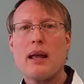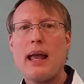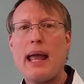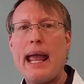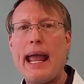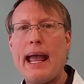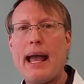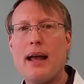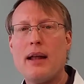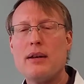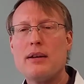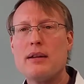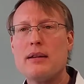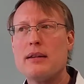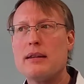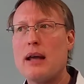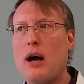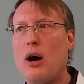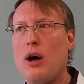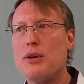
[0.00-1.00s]
and
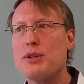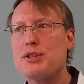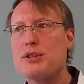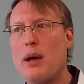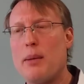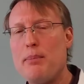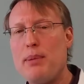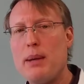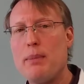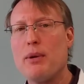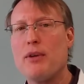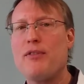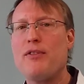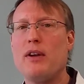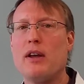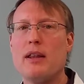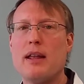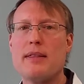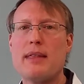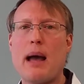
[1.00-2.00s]
though some people
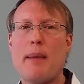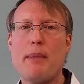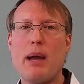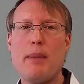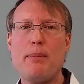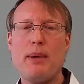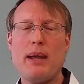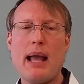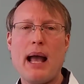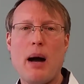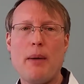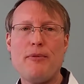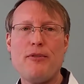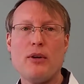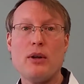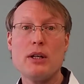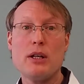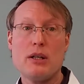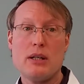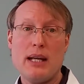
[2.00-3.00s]
feel that that might be
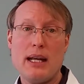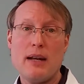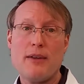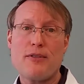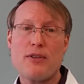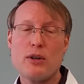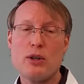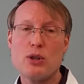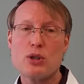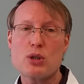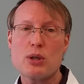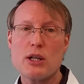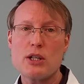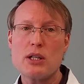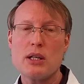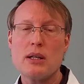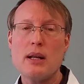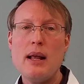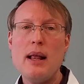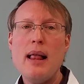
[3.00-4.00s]
helpful, you need it for nutrition,